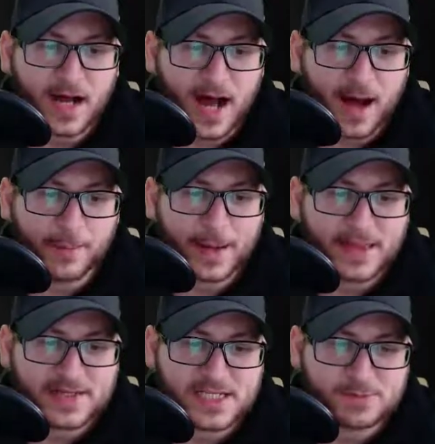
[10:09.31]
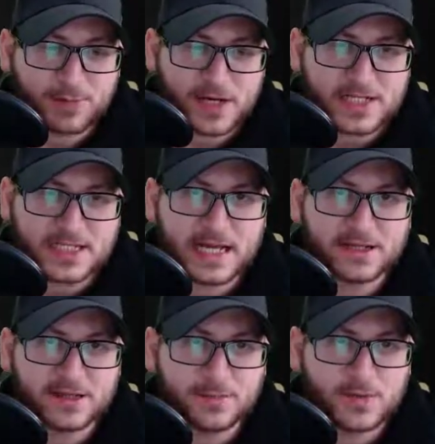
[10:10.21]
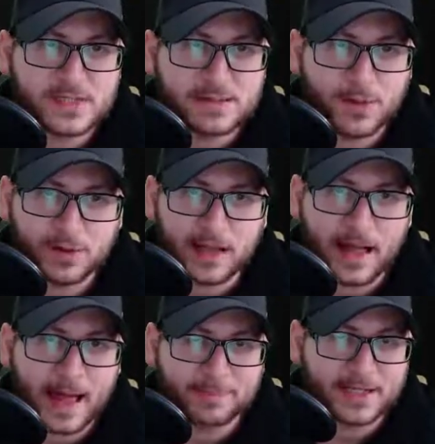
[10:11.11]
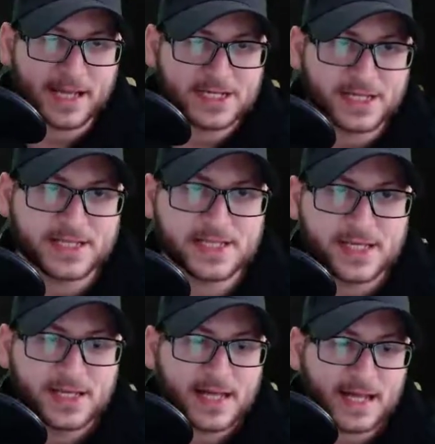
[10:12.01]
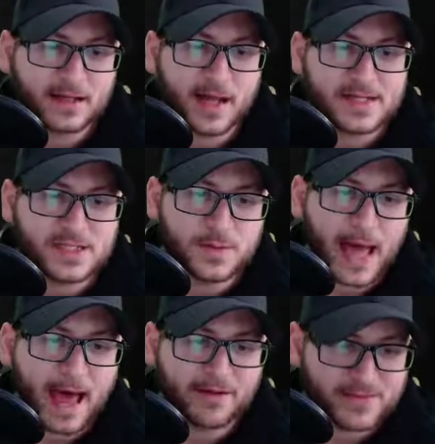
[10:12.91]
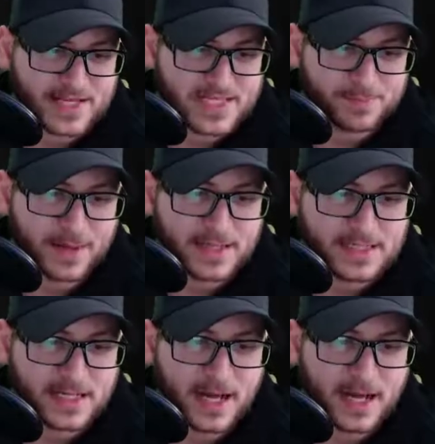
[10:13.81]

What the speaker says: And this is pretty standard. Most email applications and clients do have this, but